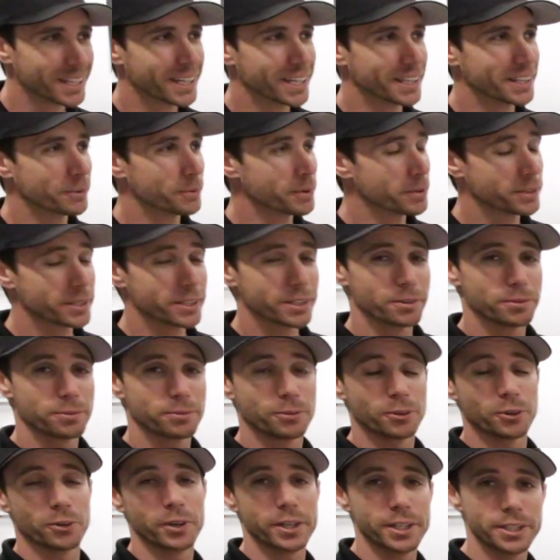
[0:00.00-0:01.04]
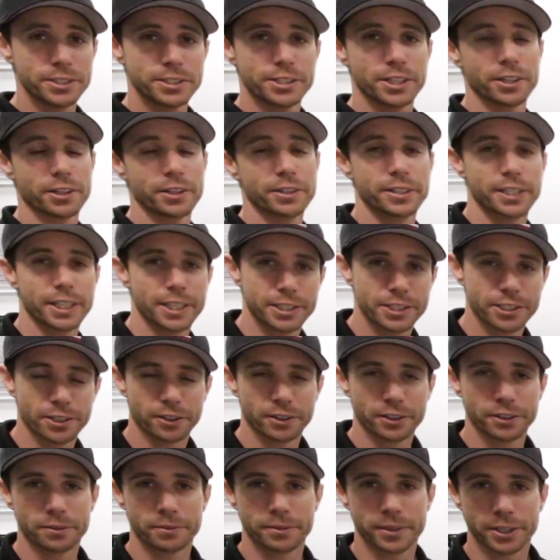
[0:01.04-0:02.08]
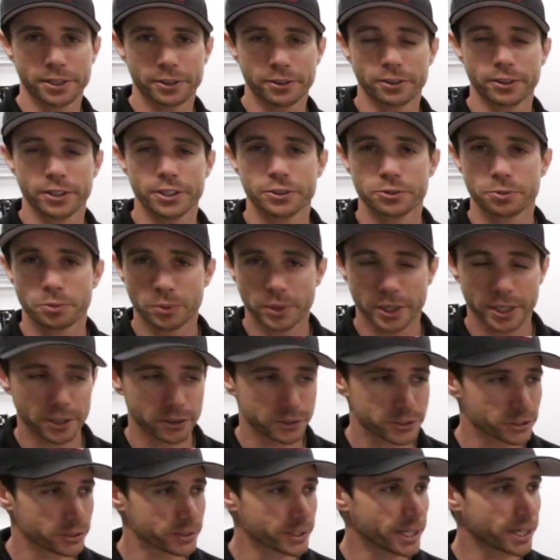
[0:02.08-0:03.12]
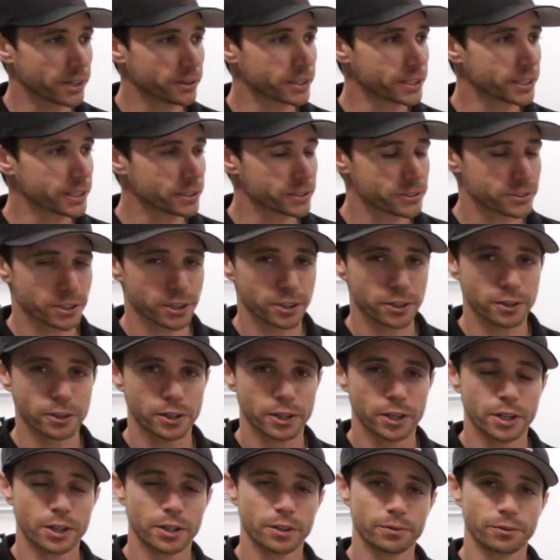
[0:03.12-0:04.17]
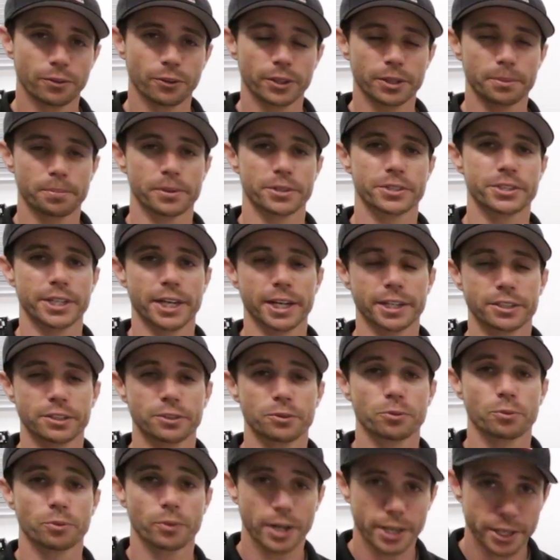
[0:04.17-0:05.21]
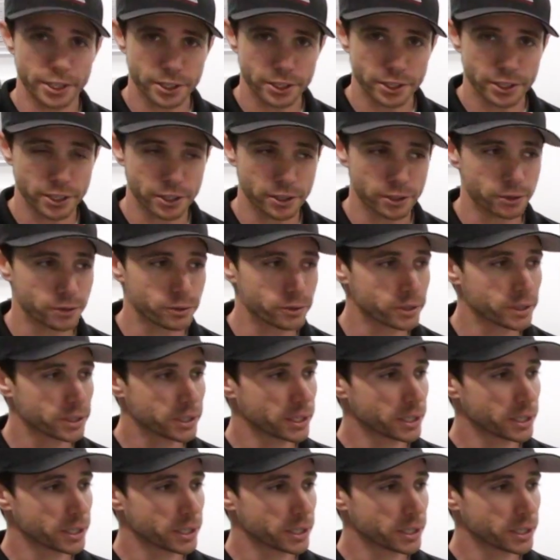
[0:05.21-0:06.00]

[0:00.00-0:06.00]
And then we did a full interior detail on the vehicle as well. So now it is all fully protected, ready to go.